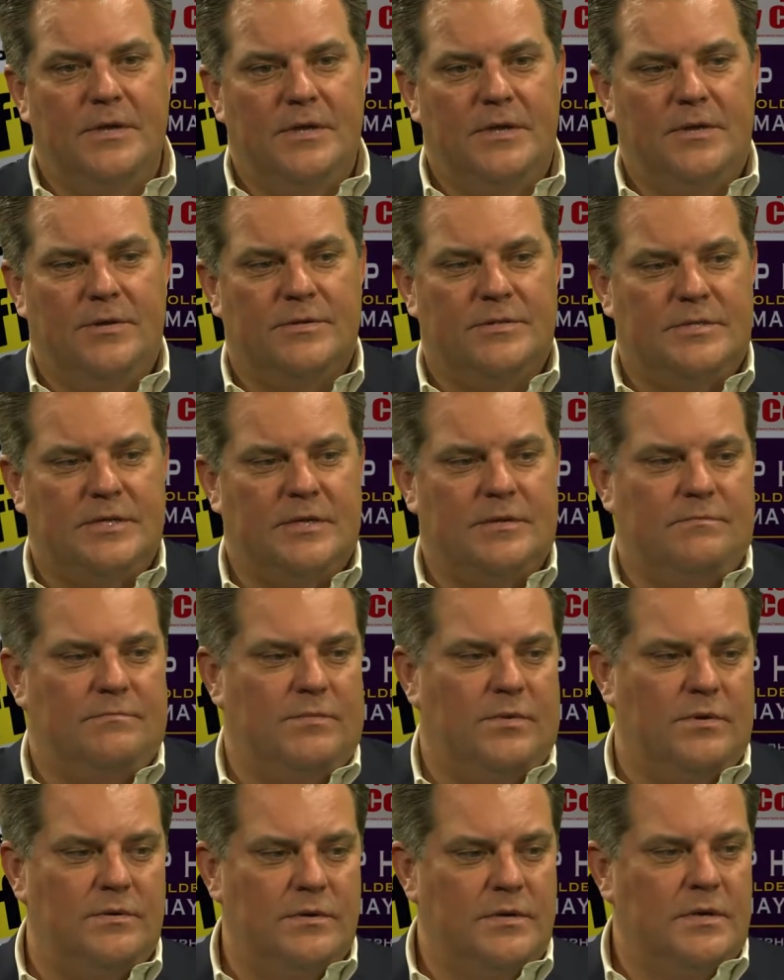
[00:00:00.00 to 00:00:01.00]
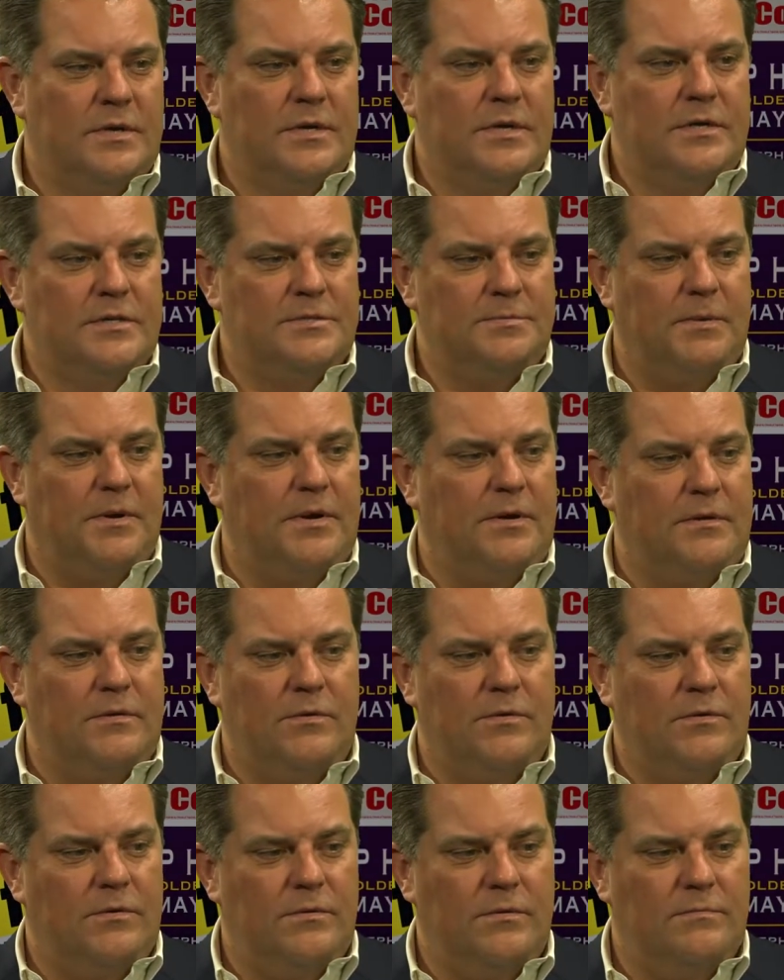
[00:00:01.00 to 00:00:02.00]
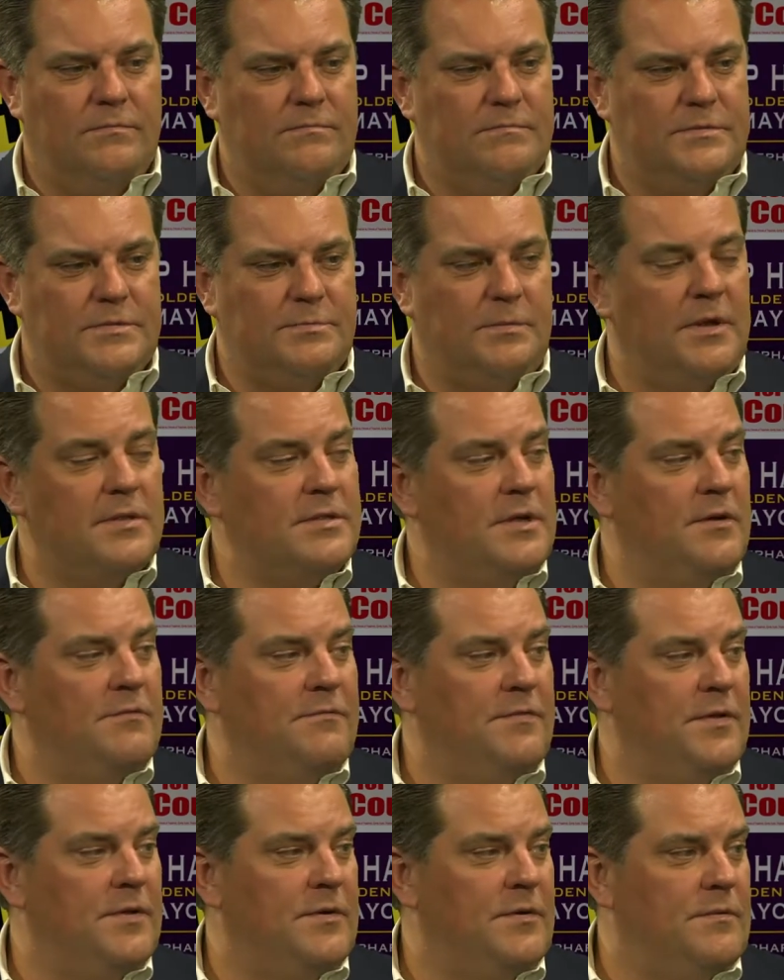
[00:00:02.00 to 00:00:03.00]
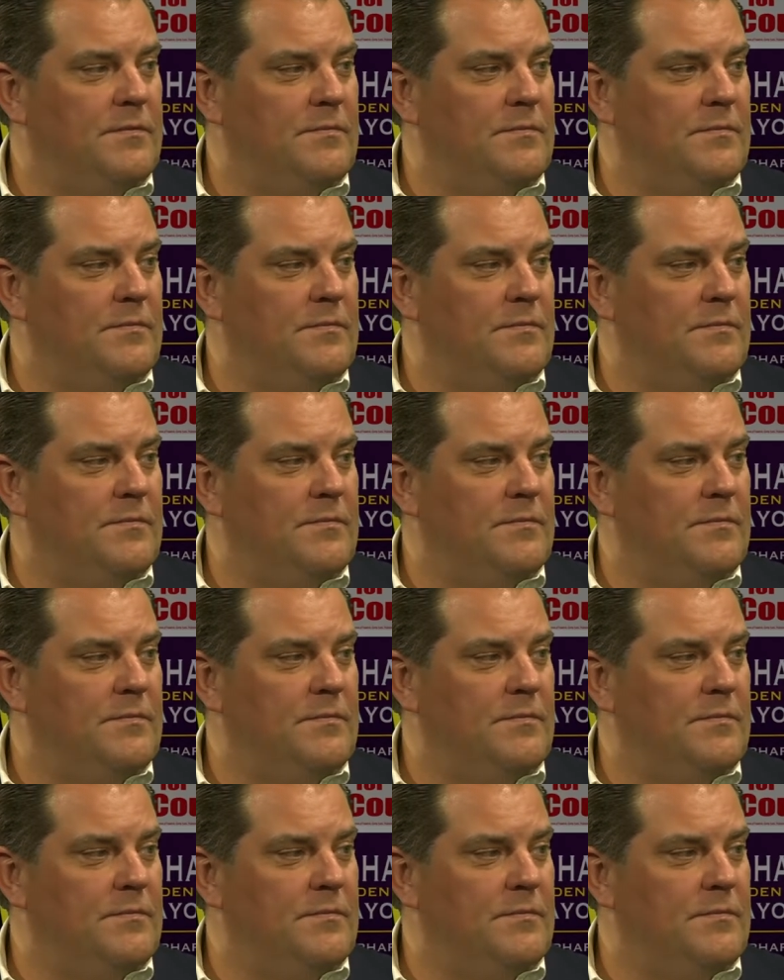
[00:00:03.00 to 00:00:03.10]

you know, it's that small small town feel,